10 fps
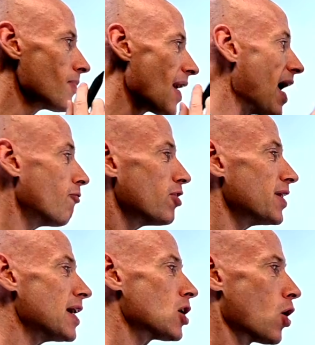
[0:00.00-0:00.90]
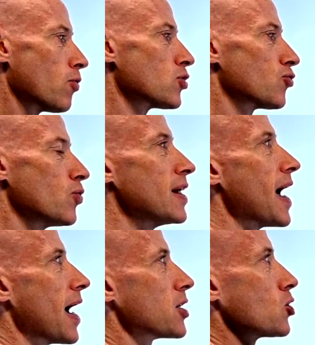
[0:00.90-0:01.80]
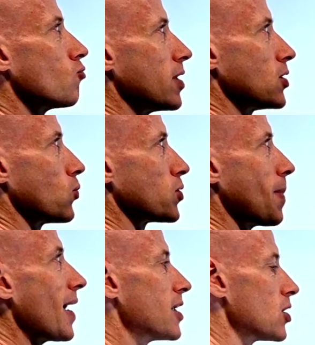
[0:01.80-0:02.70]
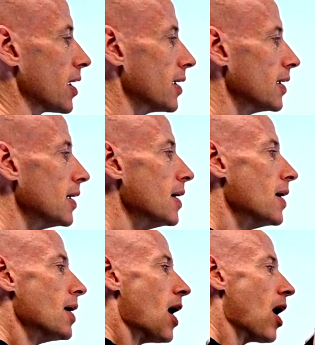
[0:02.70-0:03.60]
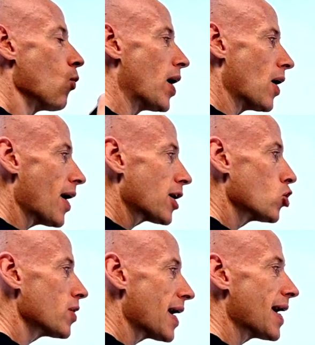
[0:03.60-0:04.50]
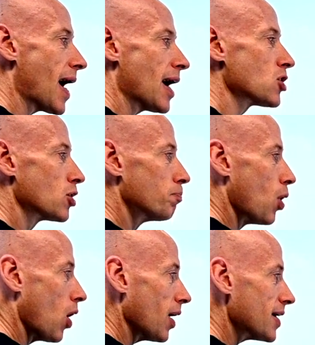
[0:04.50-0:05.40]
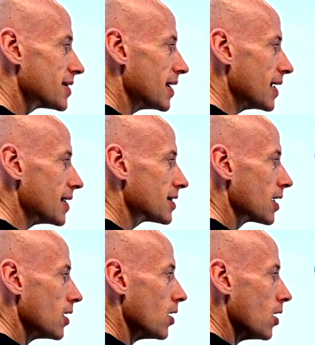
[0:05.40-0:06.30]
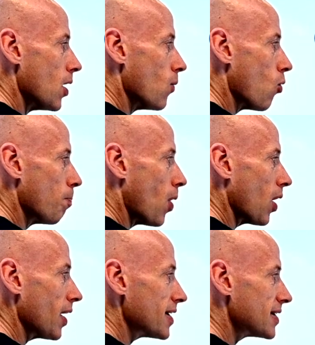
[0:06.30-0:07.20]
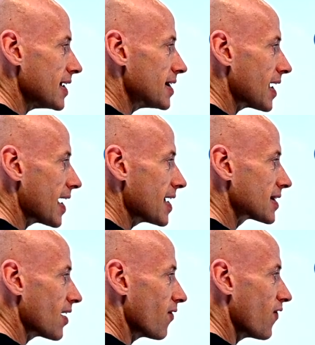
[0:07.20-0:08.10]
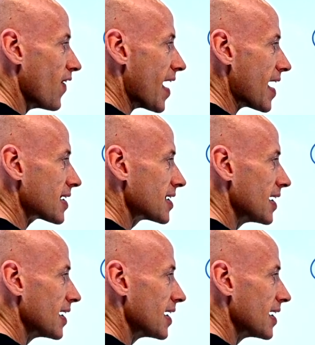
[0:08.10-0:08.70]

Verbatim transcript: Everything goes through the Azure Resource Manager. And when I create Azure policies, well, policy takes effect